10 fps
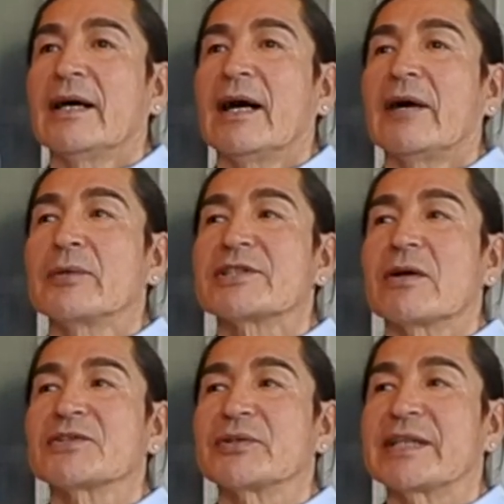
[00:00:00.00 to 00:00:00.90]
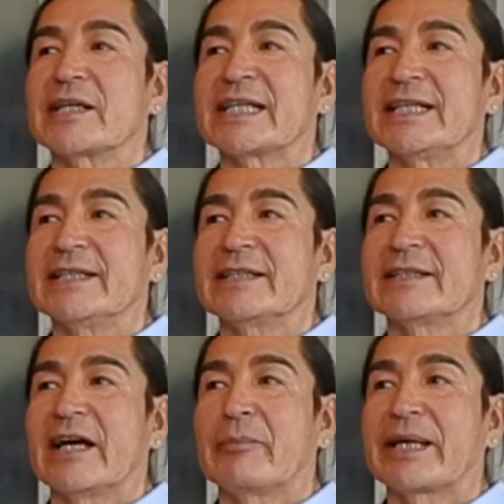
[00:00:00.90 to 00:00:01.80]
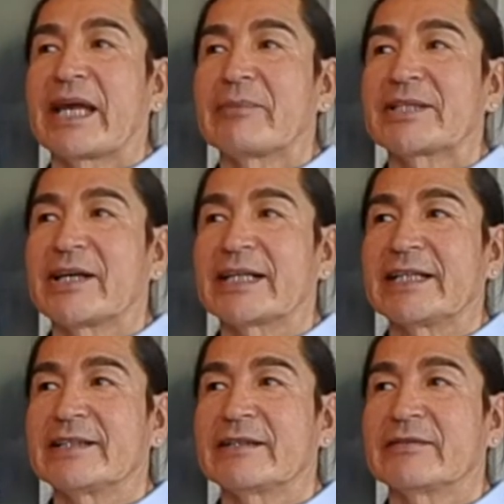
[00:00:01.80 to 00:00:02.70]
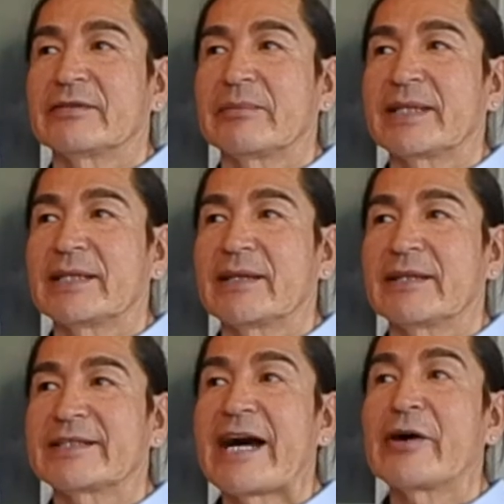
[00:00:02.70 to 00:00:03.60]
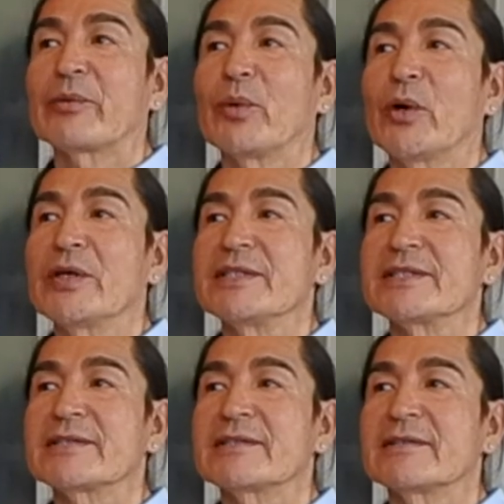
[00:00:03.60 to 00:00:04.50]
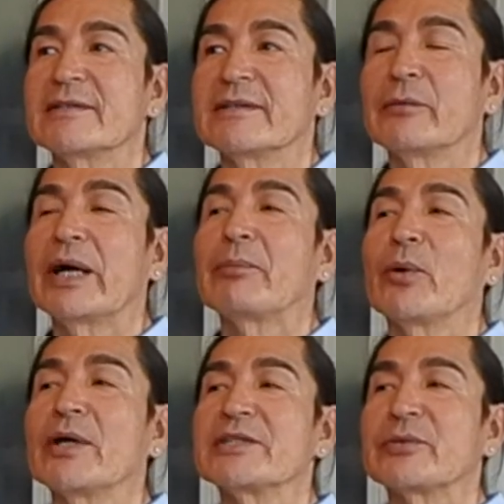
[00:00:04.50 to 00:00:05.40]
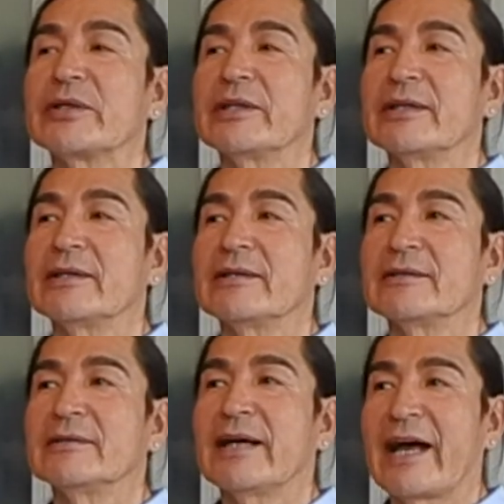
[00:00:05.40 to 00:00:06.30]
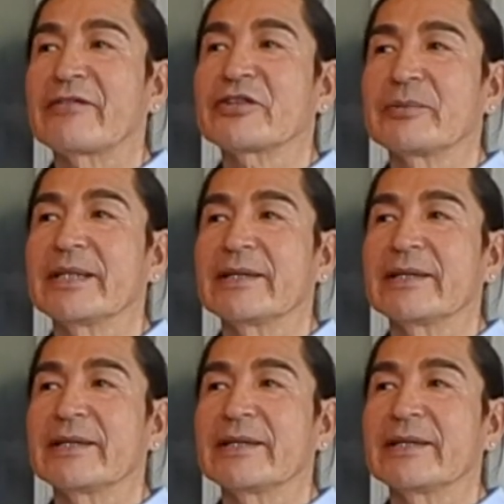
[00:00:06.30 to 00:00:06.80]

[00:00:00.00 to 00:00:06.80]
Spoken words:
I was also targeted. I became a target from the town boys. The white boys were after me.